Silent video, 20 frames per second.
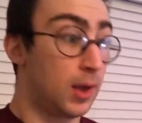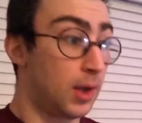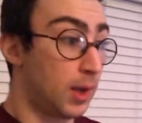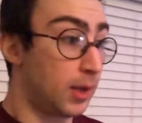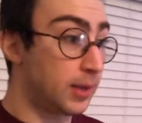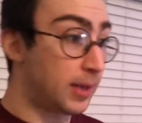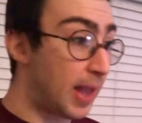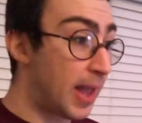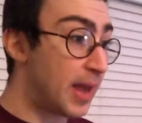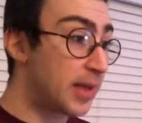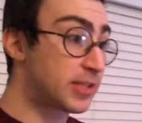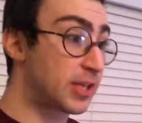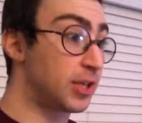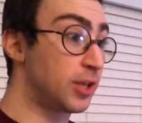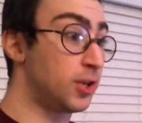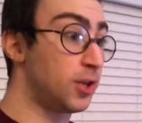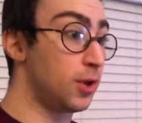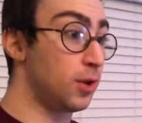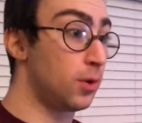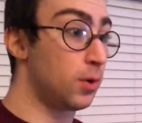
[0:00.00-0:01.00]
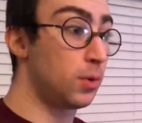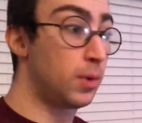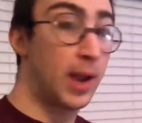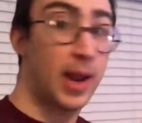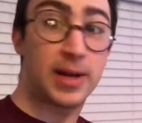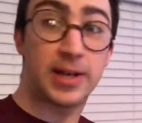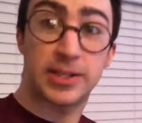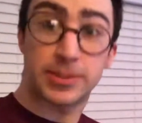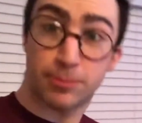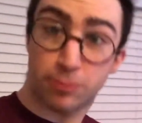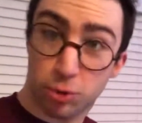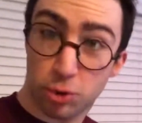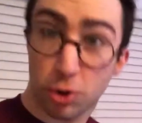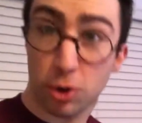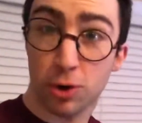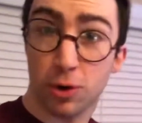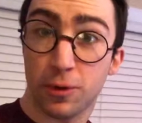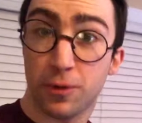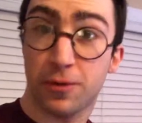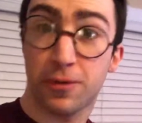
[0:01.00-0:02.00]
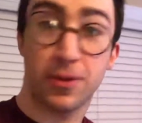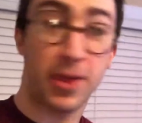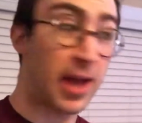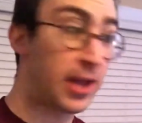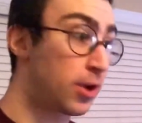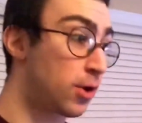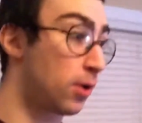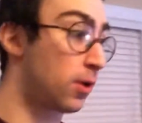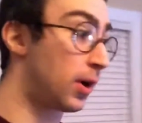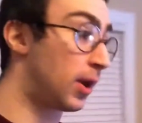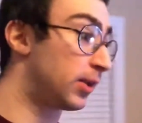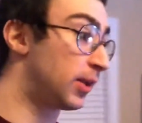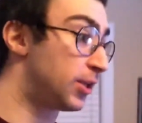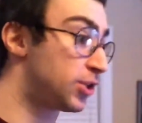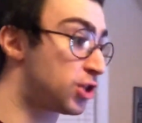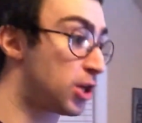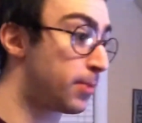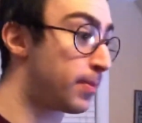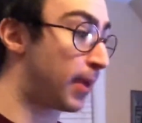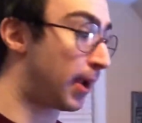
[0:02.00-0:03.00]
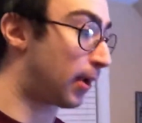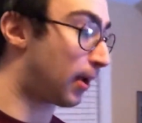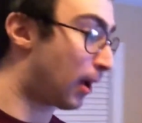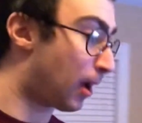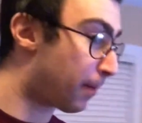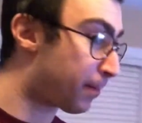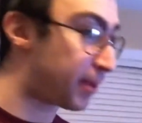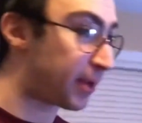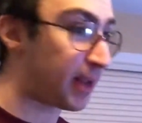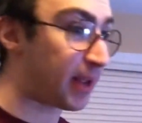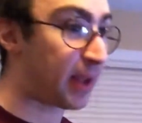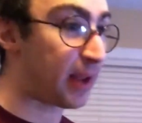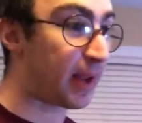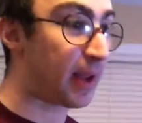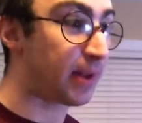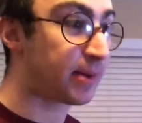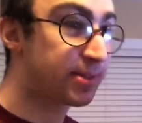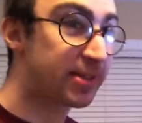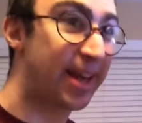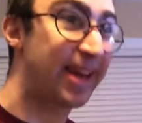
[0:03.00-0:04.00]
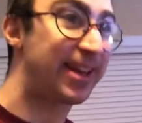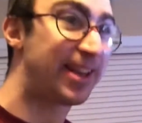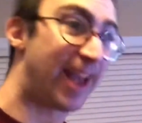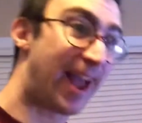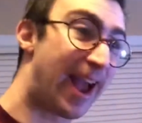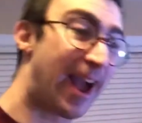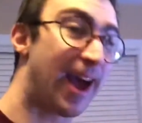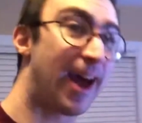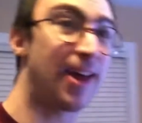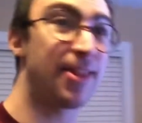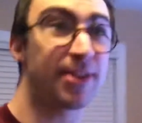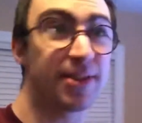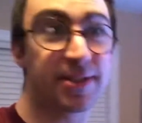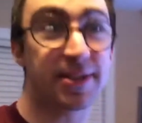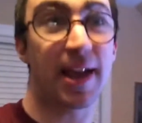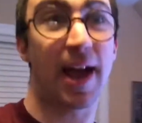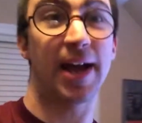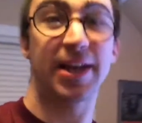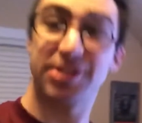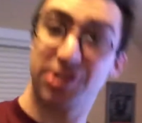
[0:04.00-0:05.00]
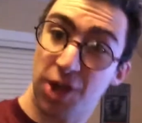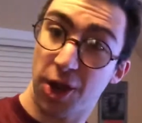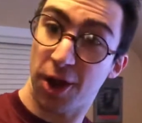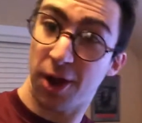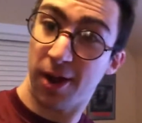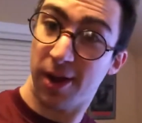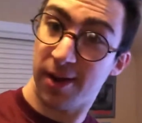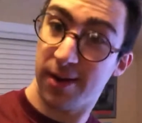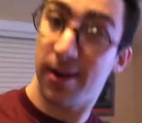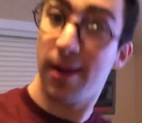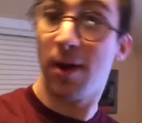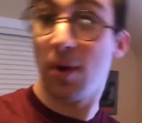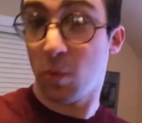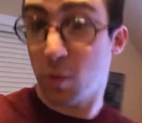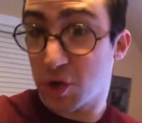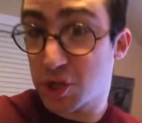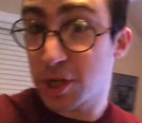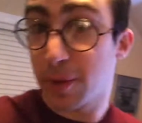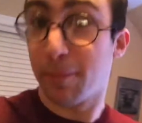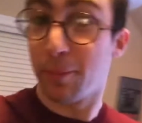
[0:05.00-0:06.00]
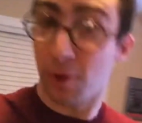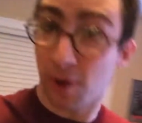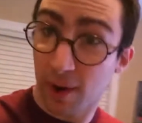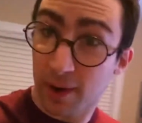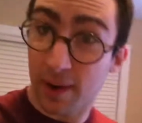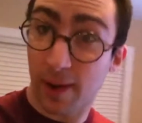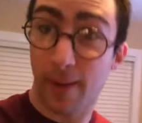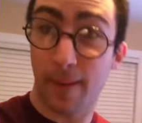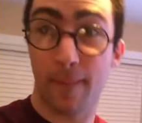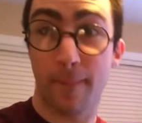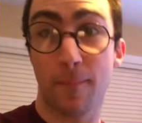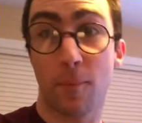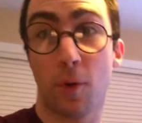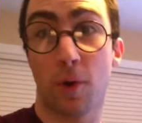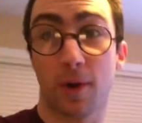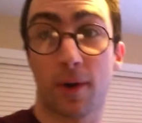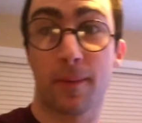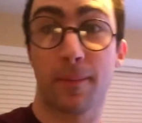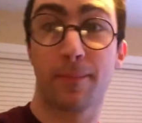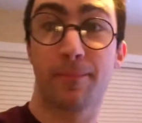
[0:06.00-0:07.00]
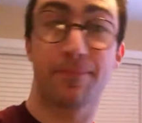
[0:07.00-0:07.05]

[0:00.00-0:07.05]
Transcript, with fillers: gigs that you do and it's proof that you're a legitimate company and say, yeah, this guy's good, we should book him or